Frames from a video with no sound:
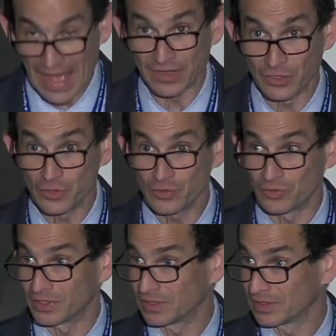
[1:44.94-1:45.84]
At
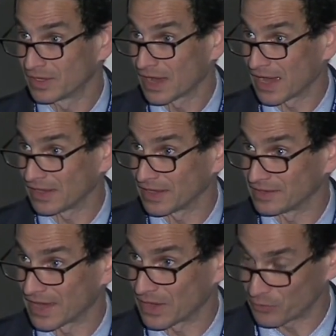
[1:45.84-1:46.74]
noon, I lay
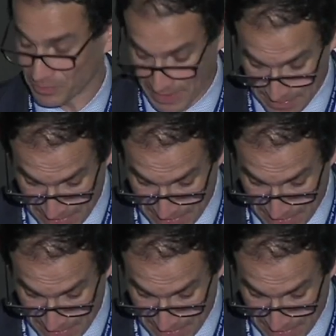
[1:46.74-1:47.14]
down with my